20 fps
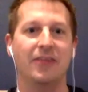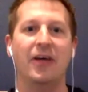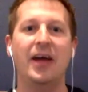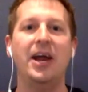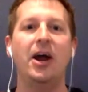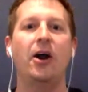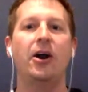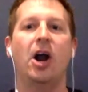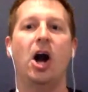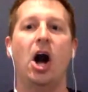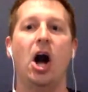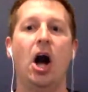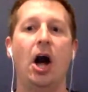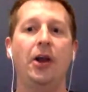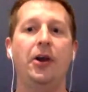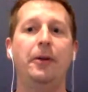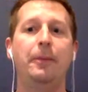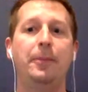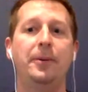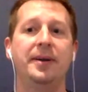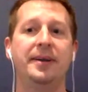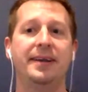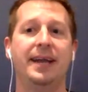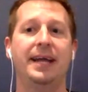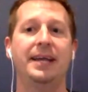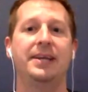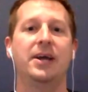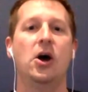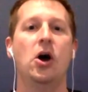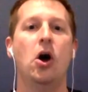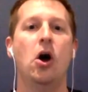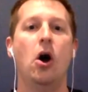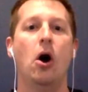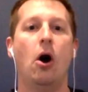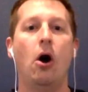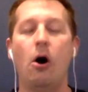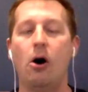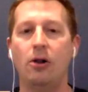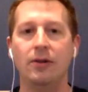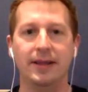They are 100%
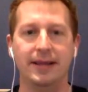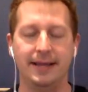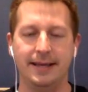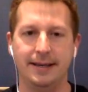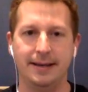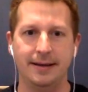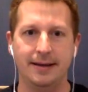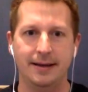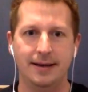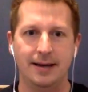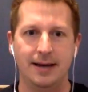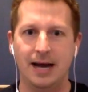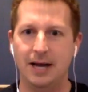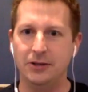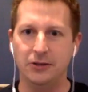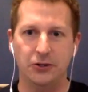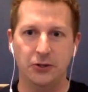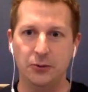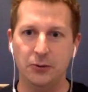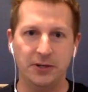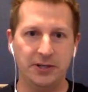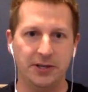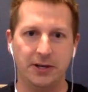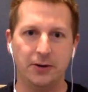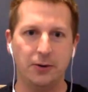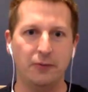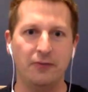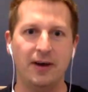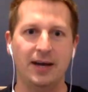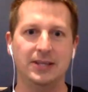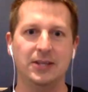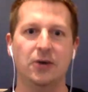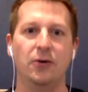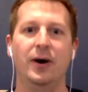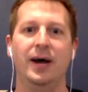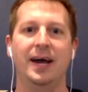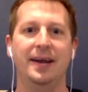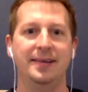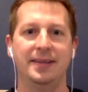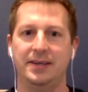all in on Tua
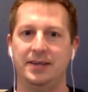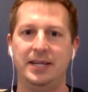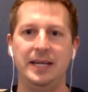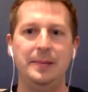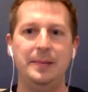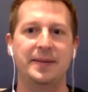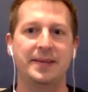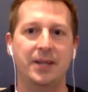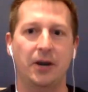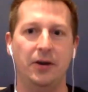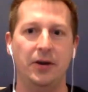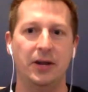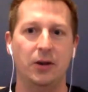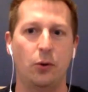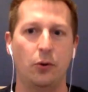Tungo as the team's starting